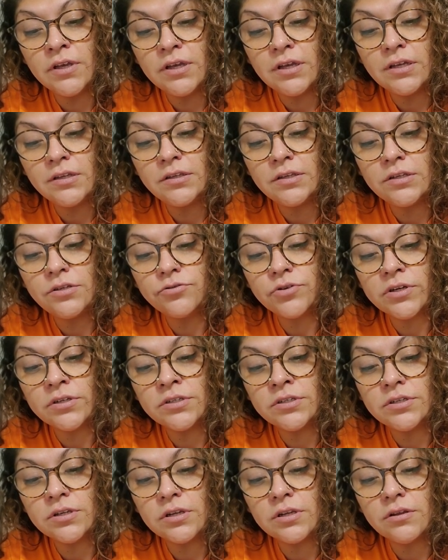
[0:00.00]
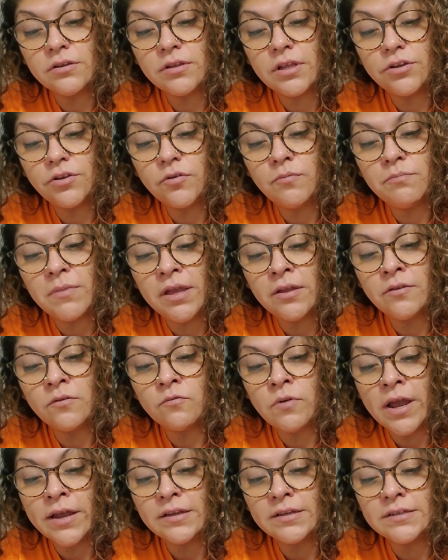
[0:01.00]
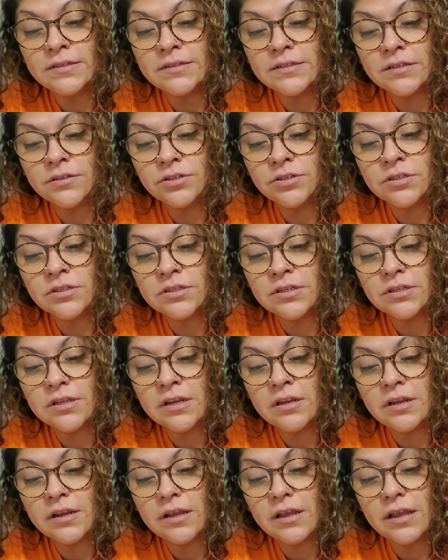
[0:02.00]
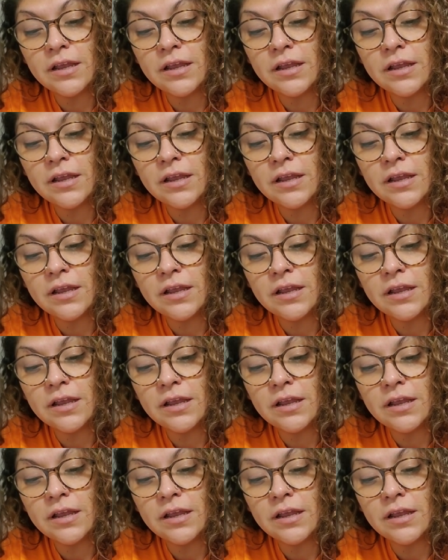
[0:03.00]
and to trust that you made the right decisions, and then